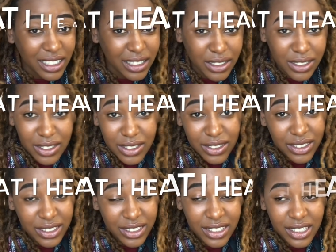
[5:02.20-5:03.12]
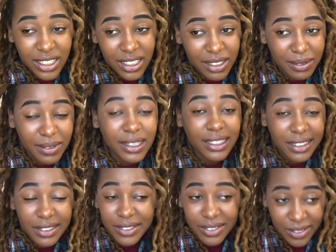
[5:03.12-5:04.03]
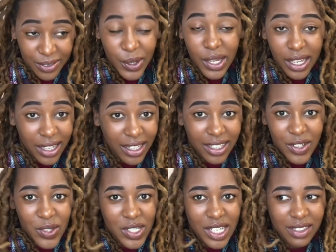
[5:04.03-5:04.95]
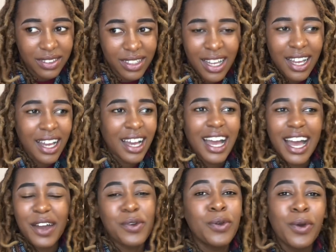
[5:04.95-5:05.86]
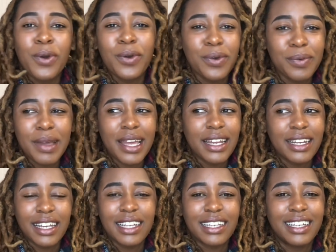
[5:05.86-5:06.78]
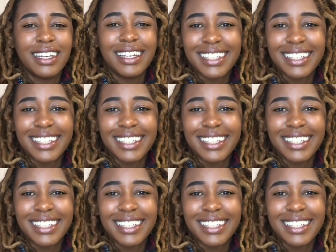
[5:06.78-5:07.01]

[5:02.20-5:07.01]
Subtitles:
and I'm like, okay, because I don't know, man, like.